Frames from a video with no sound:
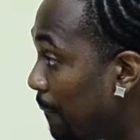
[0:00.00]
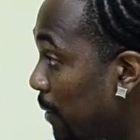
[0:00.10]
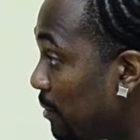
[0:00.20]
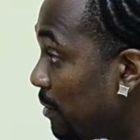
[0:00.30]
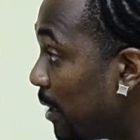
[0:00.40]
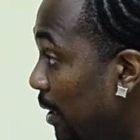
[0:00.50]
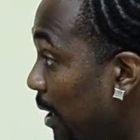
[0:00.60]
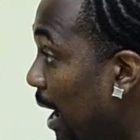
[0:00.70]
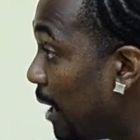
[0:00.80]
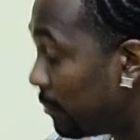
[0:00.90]
It's a 10-year
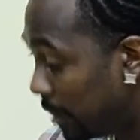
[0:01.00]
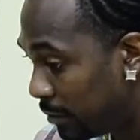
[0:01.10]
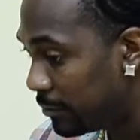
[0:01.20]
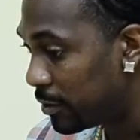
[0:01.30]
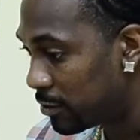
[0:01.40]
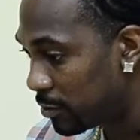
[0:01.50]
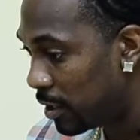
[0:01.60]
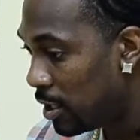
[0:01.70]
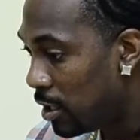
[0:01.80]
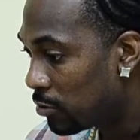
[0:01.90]
anniversary.
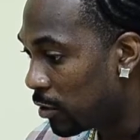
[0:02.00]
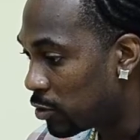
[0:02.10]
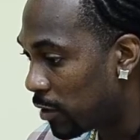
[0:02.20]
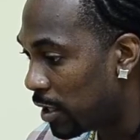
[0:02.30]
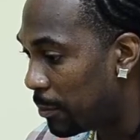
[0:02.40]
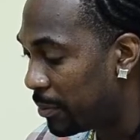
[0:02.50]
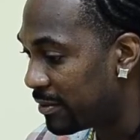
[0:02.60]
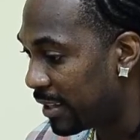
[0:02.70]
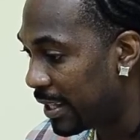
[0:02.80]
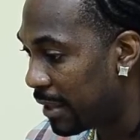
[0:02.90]
So I'm trying to put
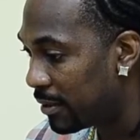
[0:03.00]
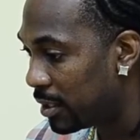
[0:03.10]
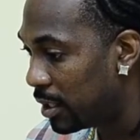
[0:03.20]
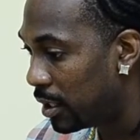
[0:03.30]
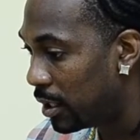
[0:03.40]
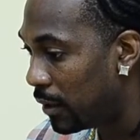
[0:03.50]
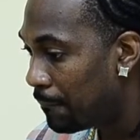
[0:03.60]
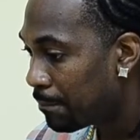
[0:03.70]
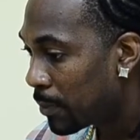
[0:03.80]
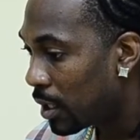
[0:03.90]
together
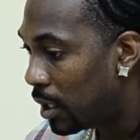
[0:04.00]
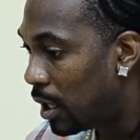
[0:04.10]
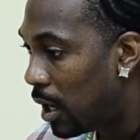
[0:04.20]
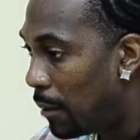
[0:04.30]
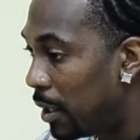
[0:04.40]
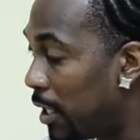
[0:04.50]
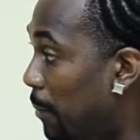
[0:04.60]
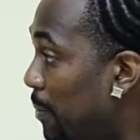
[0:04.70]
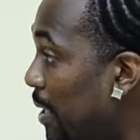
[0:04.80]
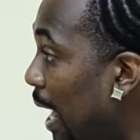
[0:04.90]
an
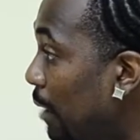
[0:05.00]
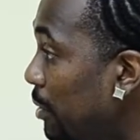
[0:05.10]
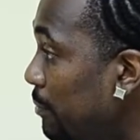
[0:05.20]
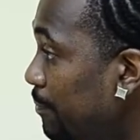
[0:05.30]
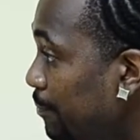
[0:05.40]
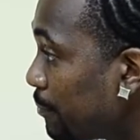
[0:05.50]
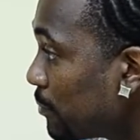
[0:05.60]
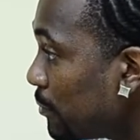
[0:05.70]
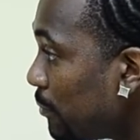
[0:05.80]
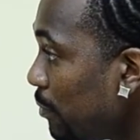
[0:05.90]
EP album.
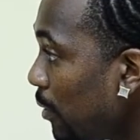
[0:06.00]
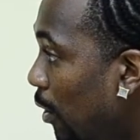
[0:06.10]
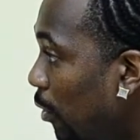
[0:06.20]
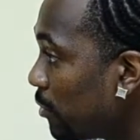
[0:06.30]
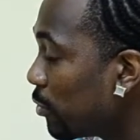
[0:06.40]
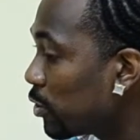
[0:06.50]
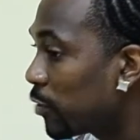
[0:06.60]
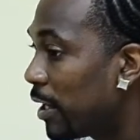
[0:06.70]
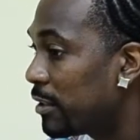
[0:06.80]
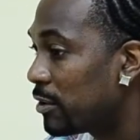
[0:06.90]
Also
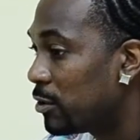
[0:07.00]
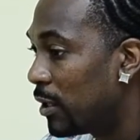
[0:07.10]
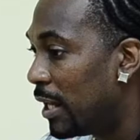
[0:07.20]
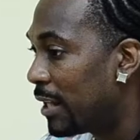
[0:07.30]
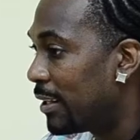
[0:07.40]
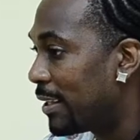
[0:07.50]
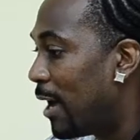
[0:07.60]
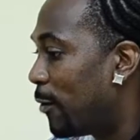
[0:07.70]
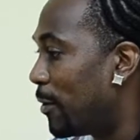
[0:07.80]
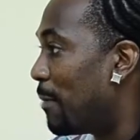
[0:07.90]
trying to do Let It Get
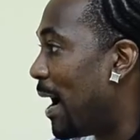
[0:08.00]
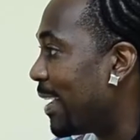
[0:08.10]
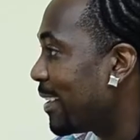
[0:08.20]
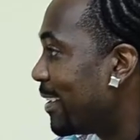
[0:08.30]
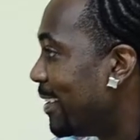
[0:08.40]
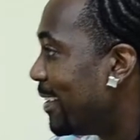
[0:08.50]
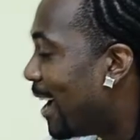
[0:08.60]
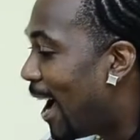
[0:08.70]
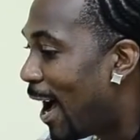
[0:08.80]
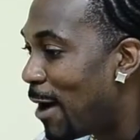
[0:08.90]
Out the Bag.
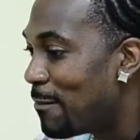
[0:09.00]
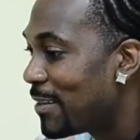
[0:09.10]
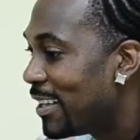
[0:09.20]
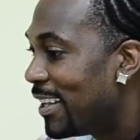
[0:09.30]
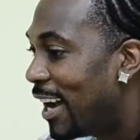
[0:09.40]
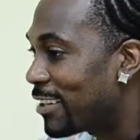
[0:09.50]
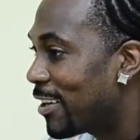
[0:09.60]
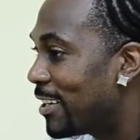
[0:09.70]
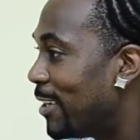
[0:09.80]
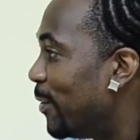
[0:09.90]
I
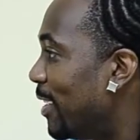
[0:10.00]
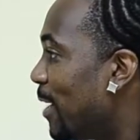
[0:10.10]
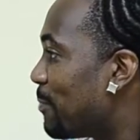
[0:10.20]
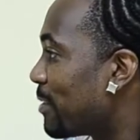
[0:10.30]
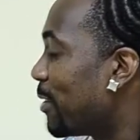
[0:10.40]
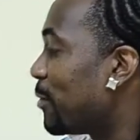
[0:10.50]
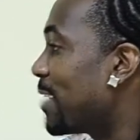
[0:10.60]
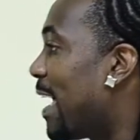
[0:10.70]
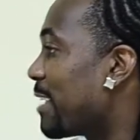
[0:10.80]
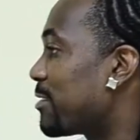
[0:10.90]
trying to do the Hypasounds
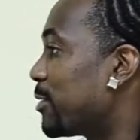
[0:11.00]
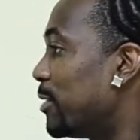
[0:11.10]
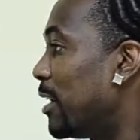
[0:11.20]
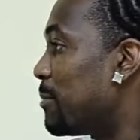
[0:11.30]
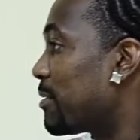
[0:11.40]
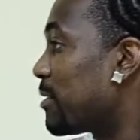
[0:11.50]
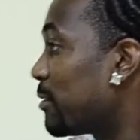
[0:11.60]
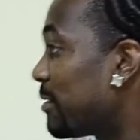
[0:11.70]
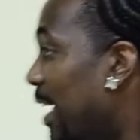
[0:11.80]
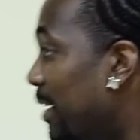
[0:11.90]
X show,
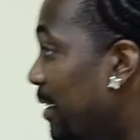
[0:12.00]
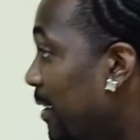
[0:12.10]
Hypasounds 10.